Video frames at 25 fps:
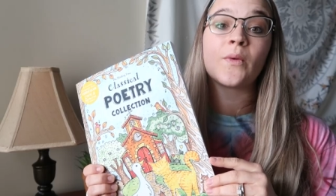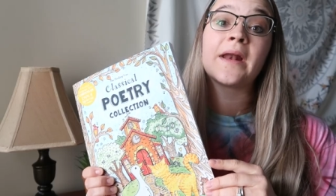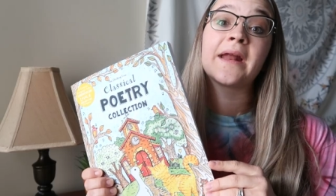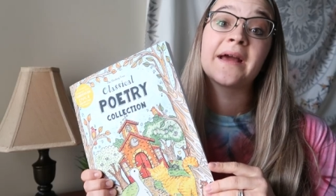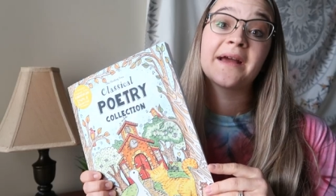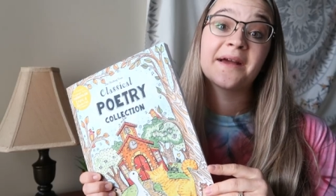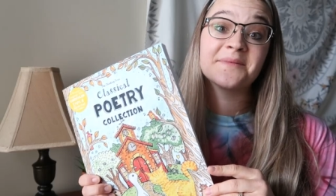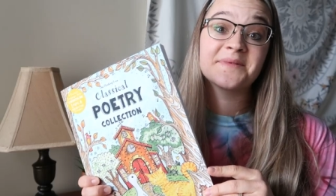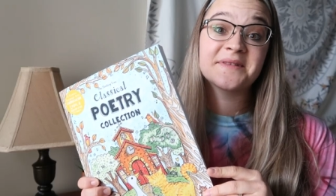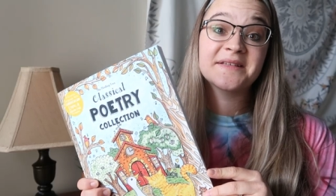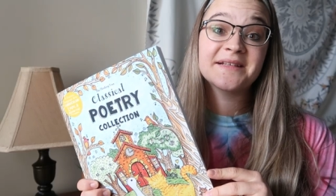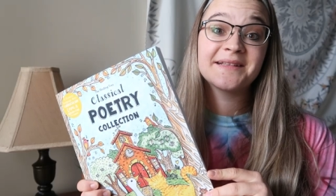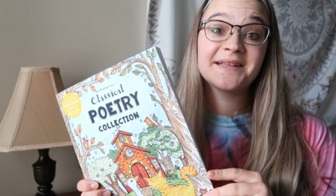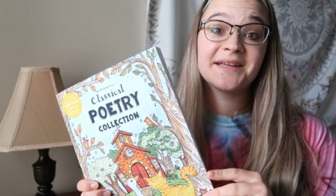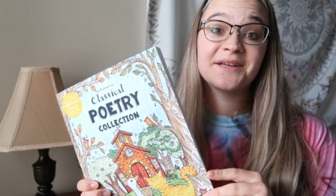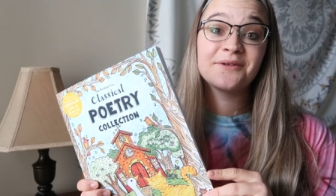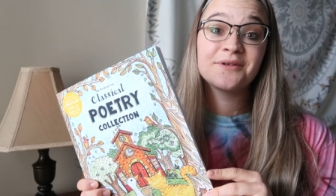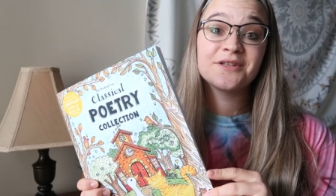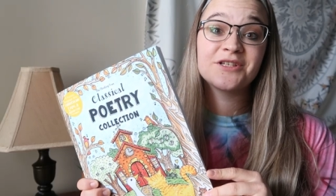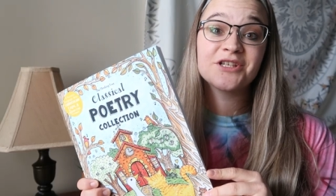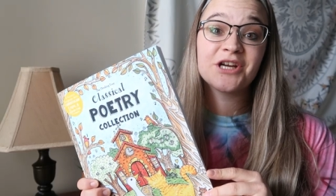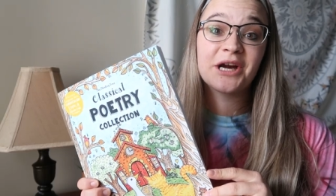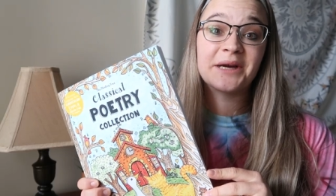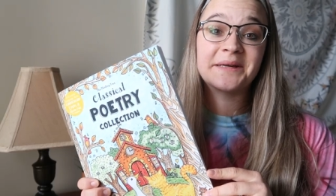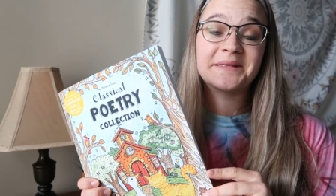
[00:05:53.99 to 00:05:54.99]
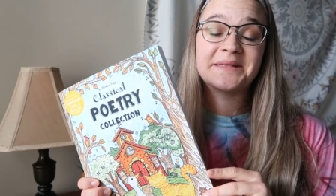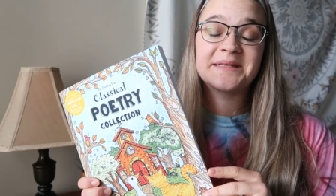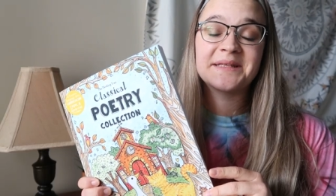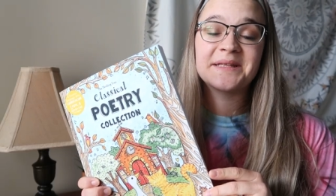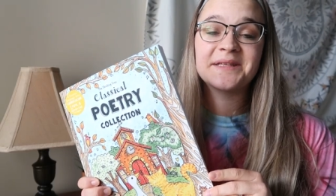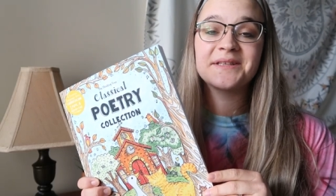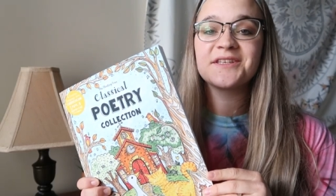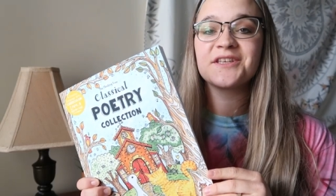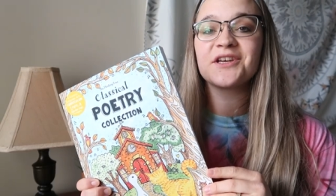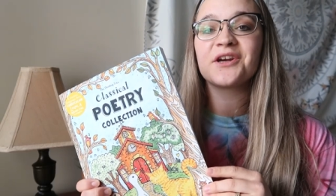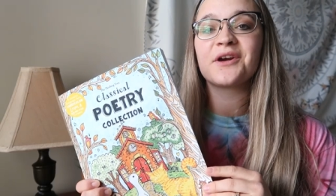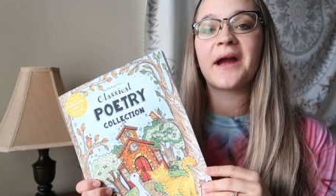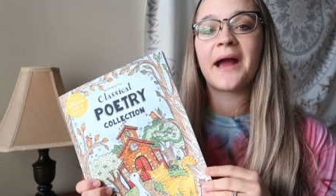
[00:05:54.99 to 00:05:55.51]
When it comes to language arts
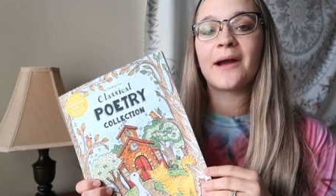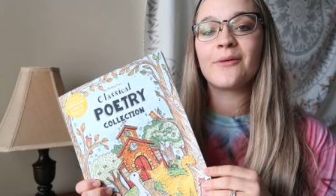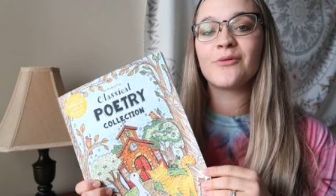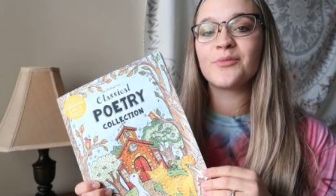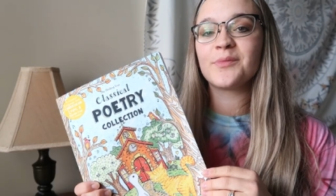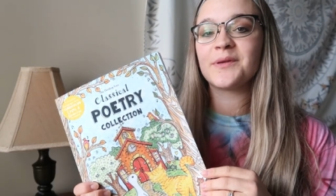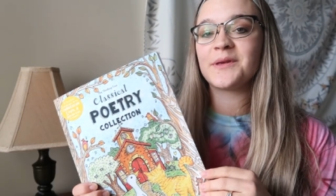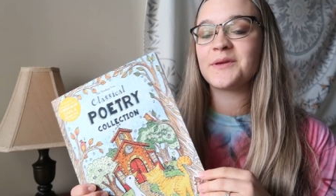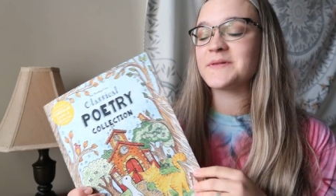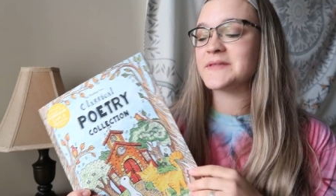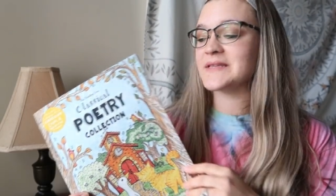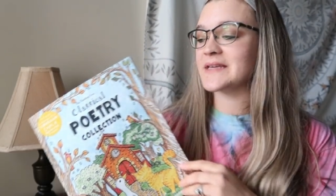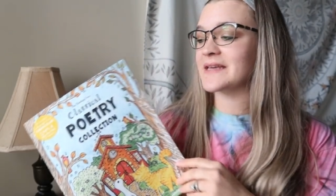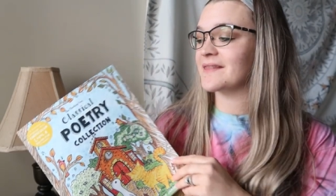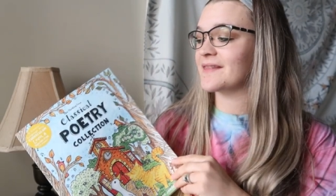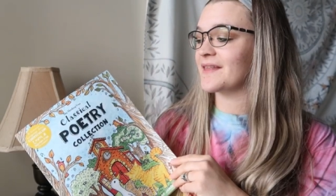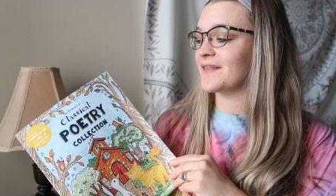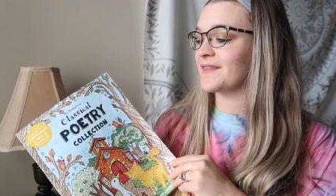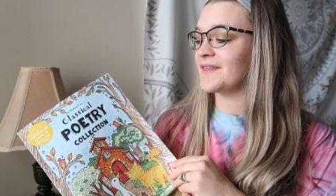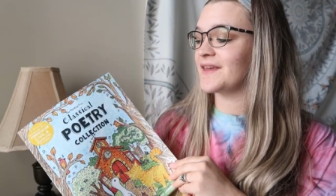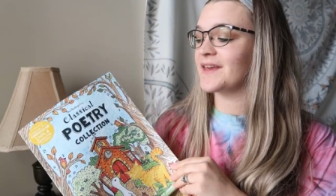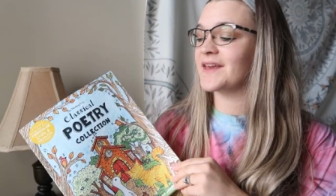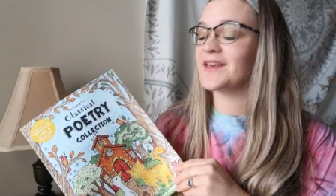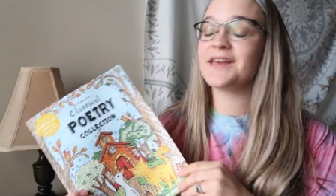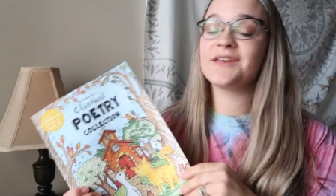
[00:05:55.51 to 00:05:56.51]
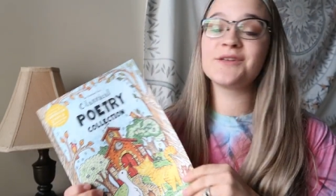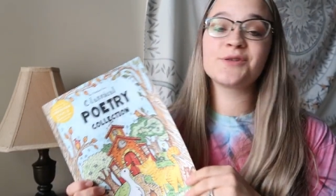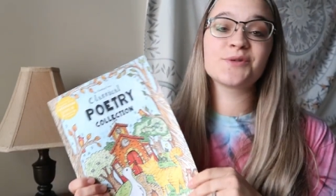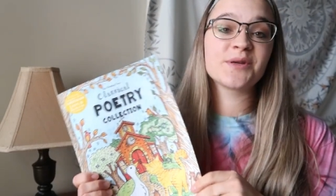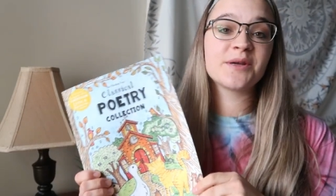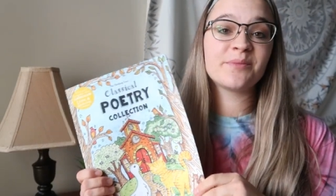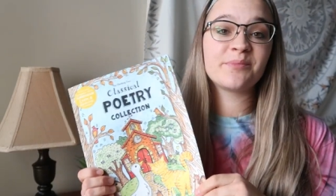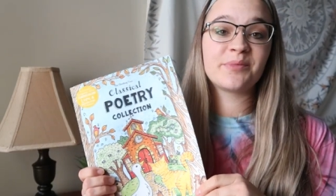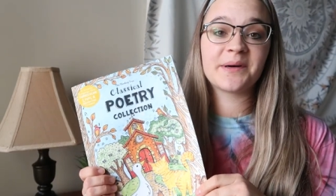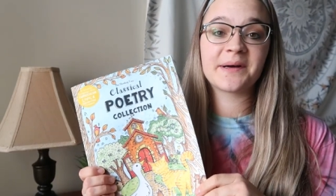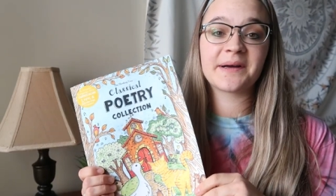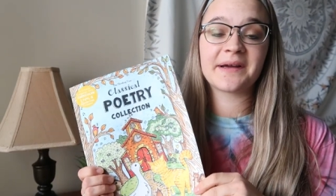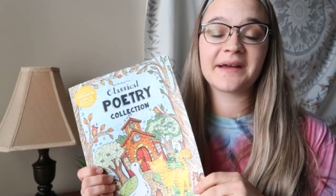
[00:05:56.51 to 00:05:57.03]
this year I will be using the Thinking
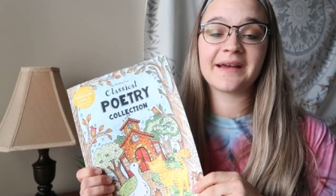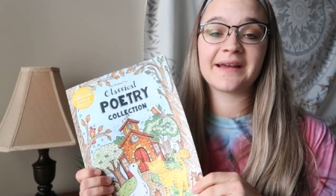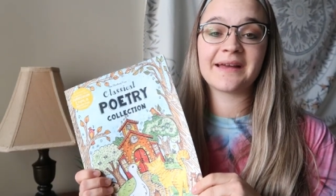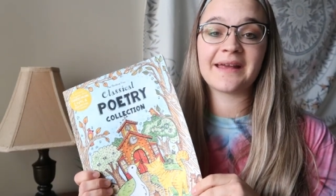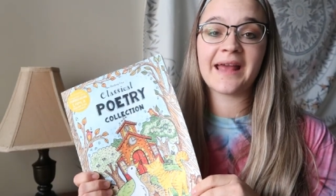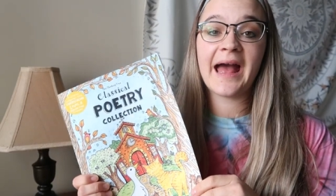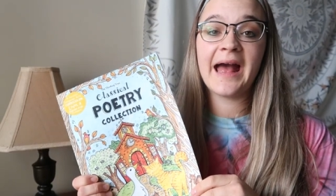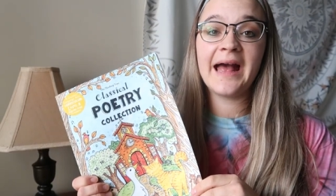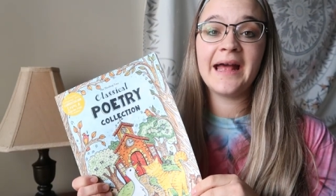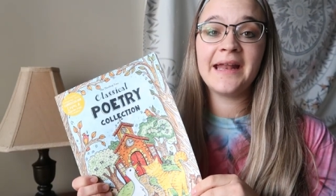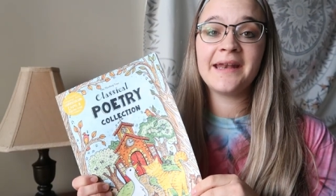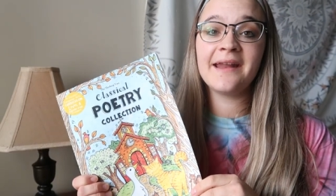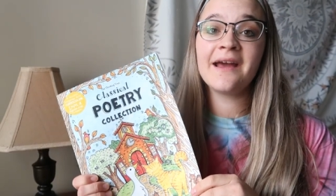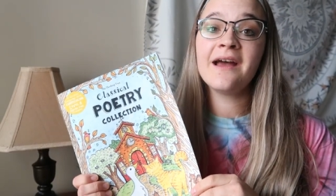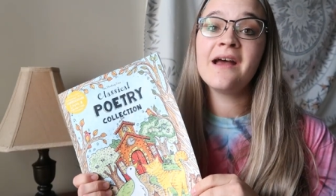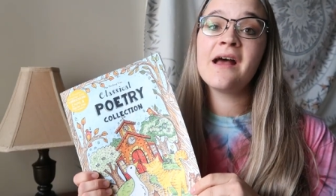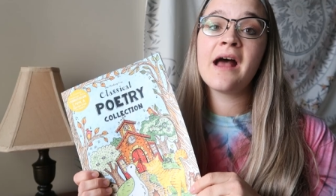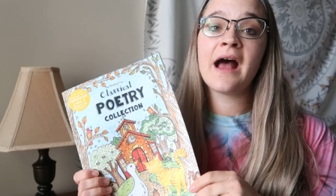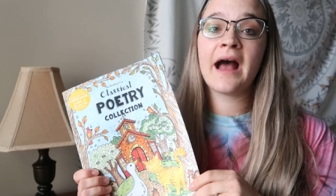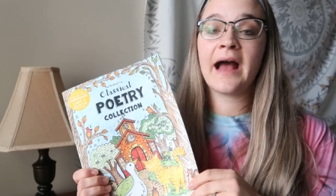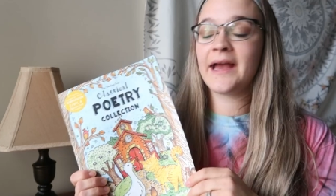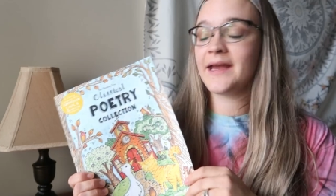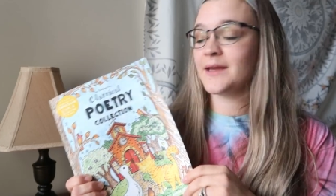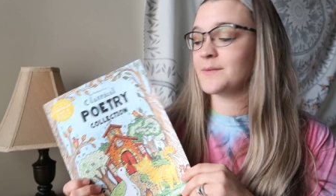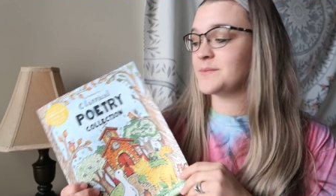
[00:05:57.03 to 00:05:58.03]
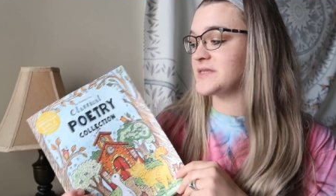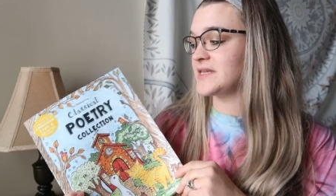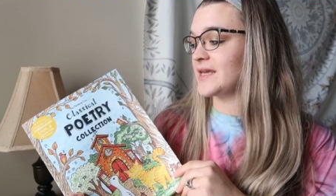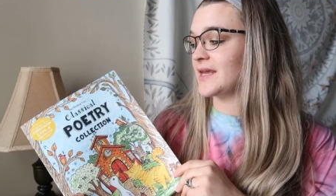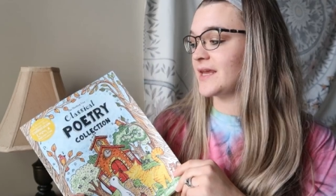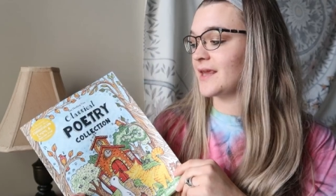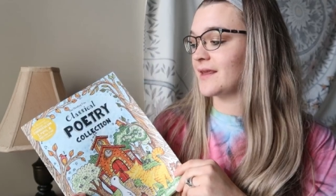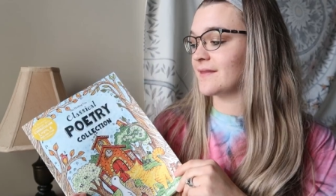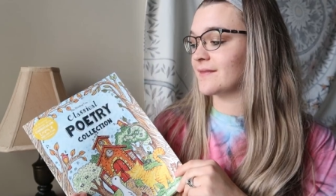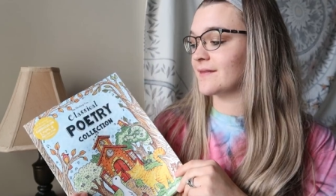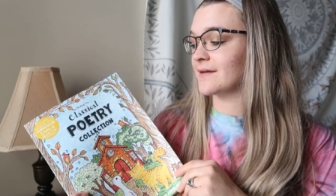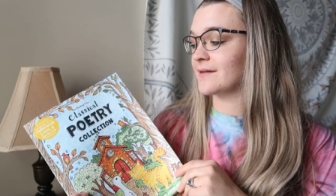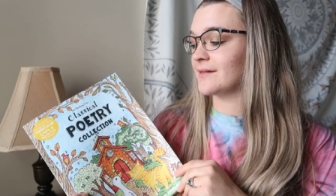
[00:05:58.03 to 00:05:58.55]
Tree book again. I am
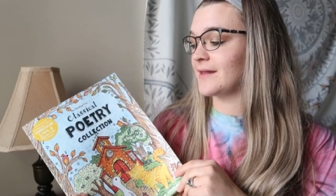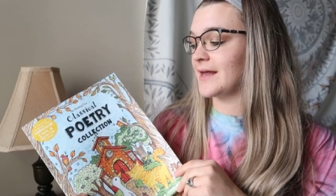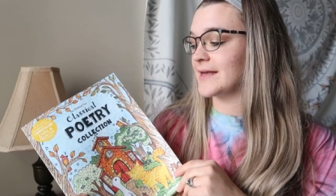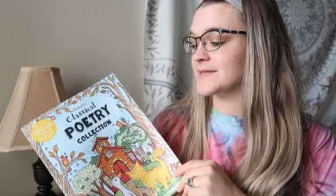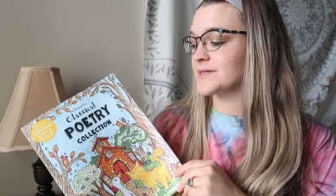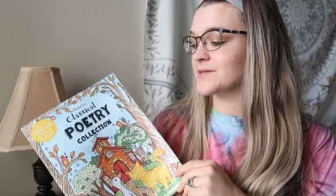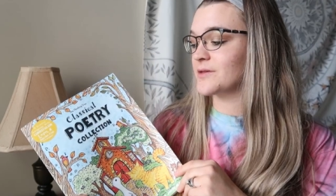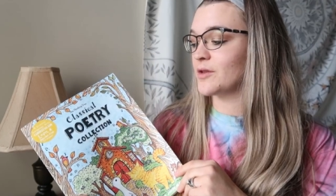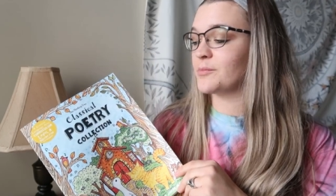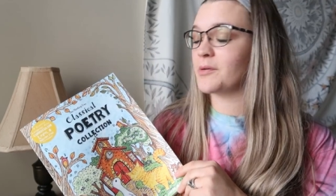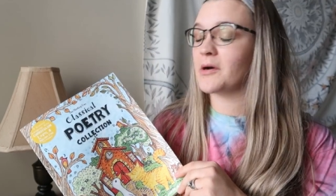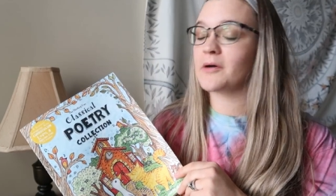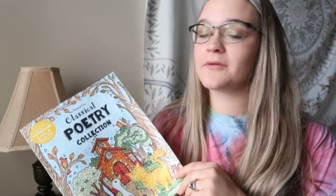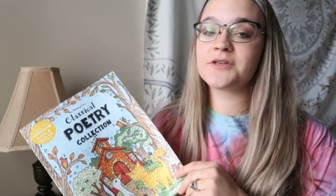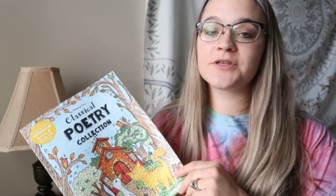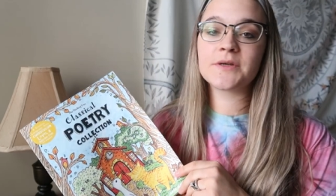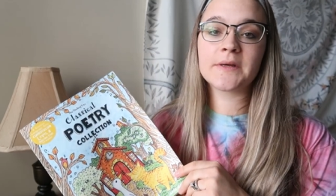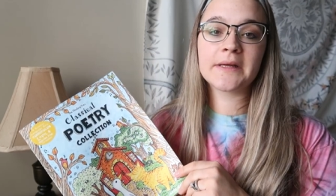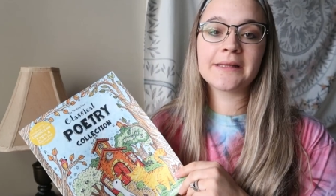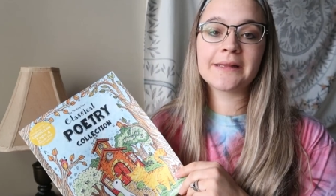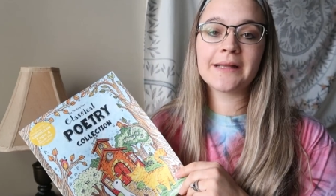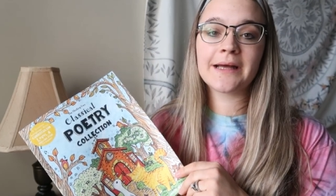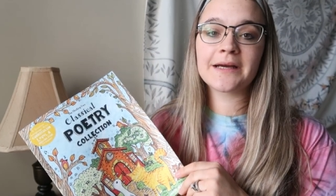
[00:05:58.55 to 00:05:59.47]
taking the classical poetry